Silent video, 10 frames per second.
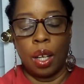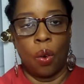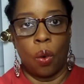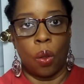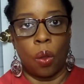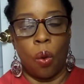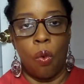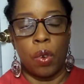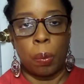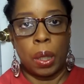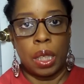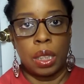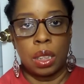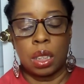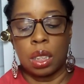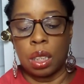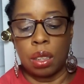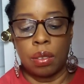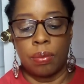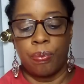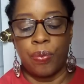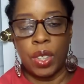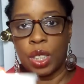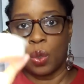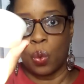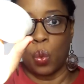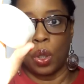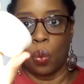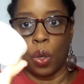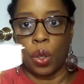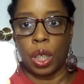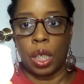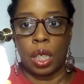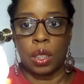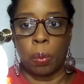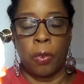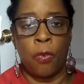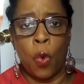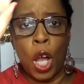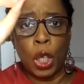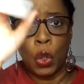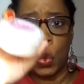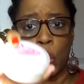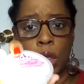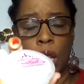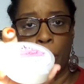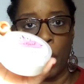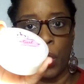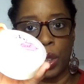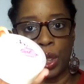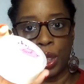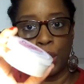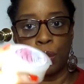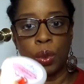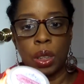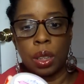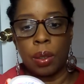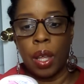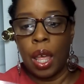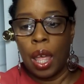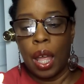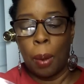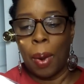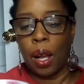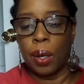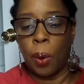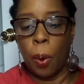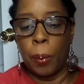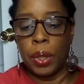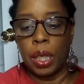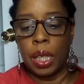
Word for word: all over the place and just wasn't working there. So before I lose it, I'm going to use it. And I'm not going to open it